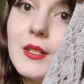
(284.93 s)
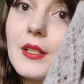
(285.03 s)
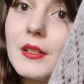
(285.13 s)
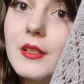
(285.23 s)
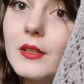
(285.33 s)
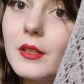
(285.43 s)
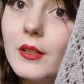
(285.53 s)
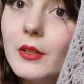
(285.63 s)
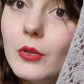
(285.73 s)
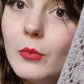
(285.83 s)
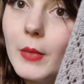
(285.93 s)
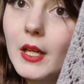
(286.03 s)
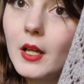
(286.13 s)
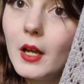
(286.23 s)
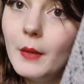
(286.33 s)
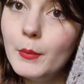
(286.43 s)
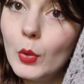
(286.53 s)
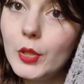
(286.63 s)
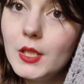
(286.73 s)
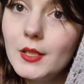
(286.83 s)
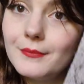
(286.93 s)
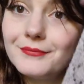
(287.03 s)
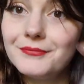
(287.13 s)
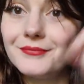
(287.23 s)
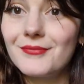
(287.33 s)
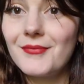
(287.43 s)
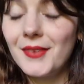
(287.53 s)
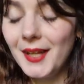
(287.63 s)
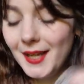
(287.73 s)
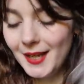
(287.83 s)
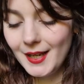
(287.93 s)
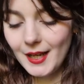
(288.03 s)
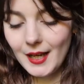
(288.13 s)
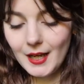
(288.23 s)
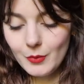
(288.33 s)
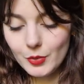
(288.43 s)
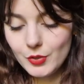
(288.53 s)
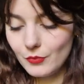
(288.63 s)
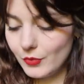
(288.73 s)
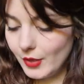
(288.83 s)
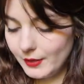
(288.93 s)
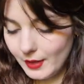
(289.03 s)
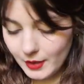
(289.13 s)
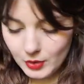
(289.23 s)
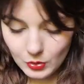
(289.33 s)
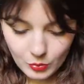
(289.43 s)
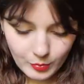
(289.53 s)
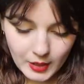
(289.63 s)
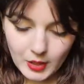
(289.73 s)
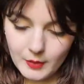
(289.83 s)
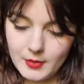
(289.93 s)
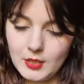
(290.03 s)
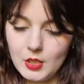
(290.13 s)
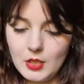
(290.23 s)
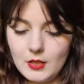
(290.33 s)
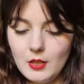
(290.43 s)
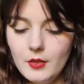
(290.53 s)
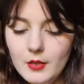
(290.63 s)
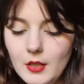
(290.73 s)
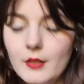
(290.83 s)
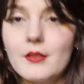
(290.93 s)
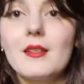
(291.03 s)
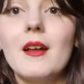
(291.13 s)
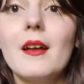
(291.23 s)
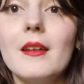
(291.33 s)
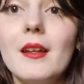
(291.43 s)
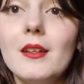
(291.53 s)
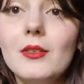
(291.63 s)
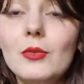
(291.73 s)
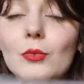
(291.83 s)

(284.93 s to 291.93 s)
until you make a point. And once you've done that, you pick up stitches on the other side and you